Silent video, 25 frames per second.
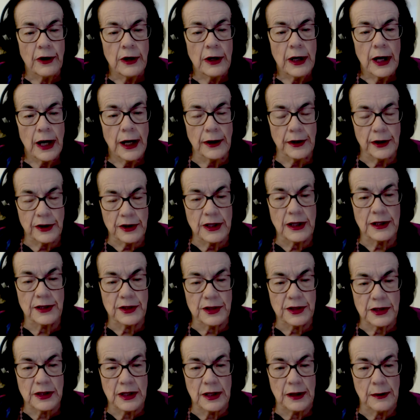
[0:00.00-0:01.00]
and it
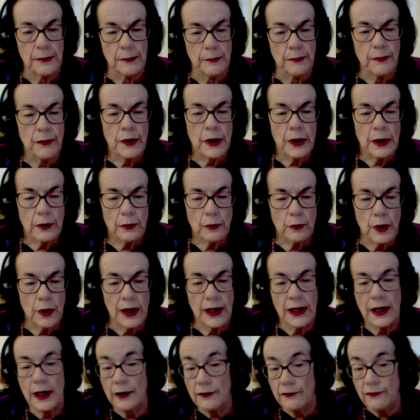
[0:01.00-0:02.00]
does seem
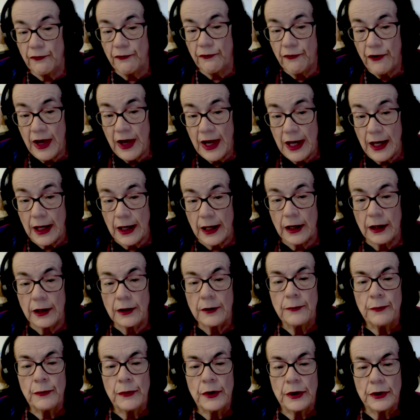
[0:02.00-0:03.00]
really unfair
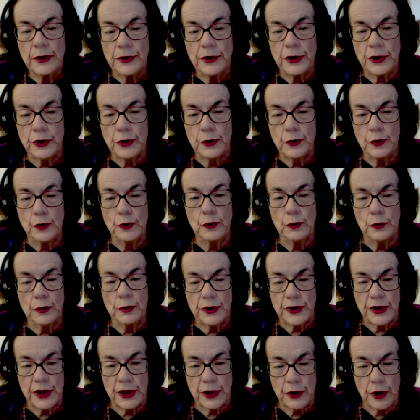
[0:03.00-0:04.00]
to
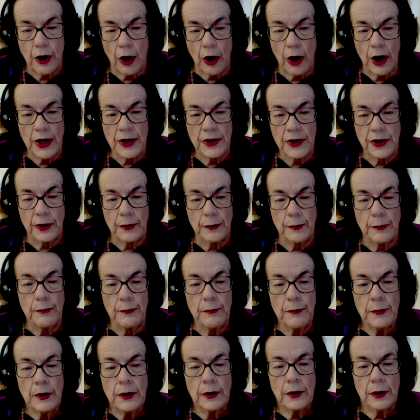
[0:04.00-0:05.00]
deny them
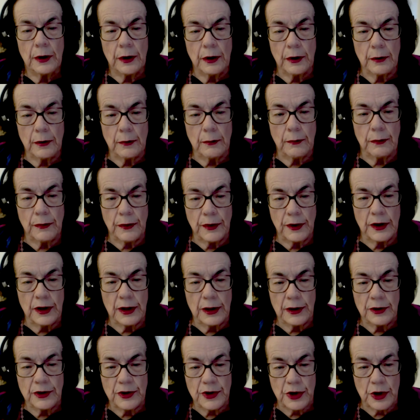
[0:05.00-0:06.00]
the
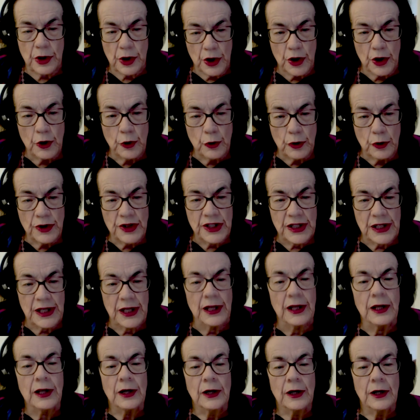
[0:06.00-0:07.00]

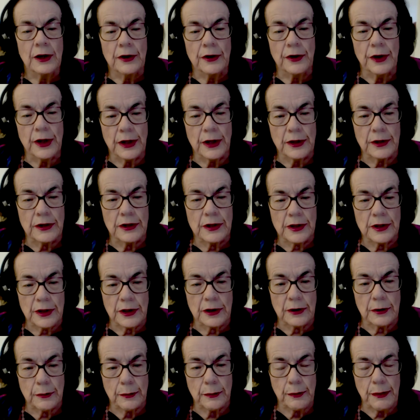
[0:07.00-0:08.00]
security that
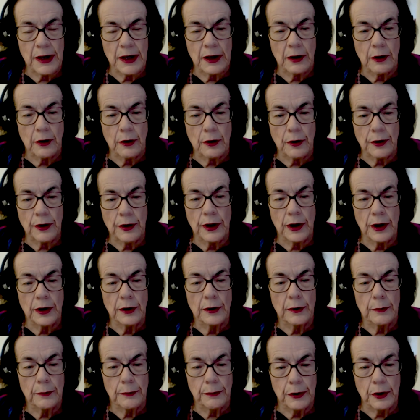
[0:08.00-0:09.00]
being on
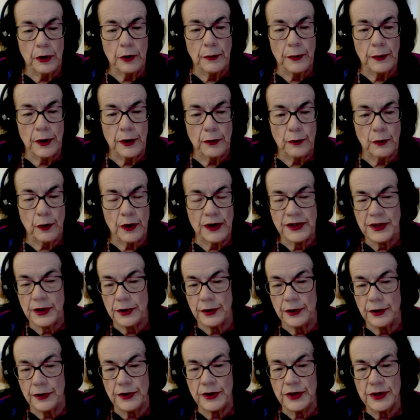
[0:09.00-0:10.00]
permanent
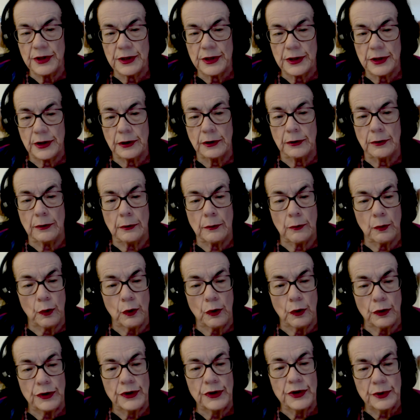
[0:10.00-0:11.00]
residence
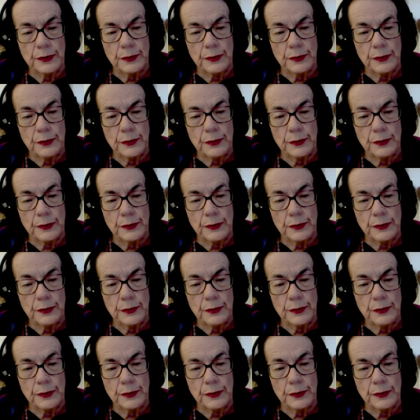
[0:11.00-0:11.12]
would